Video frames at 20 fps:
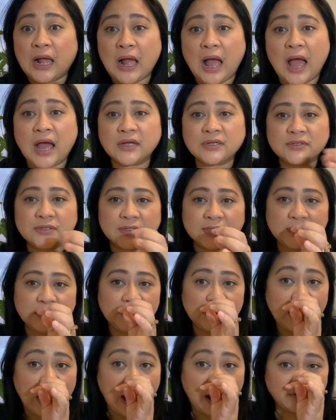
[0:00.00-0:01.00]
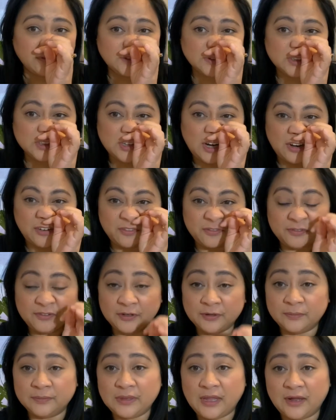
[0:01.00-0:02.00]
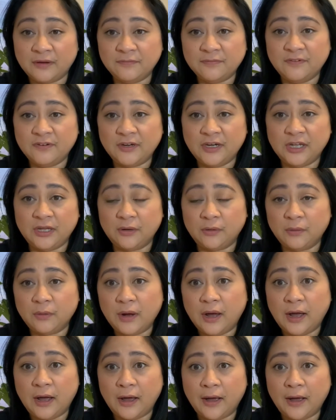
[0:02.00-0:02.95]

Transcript: actually after I filmed that video,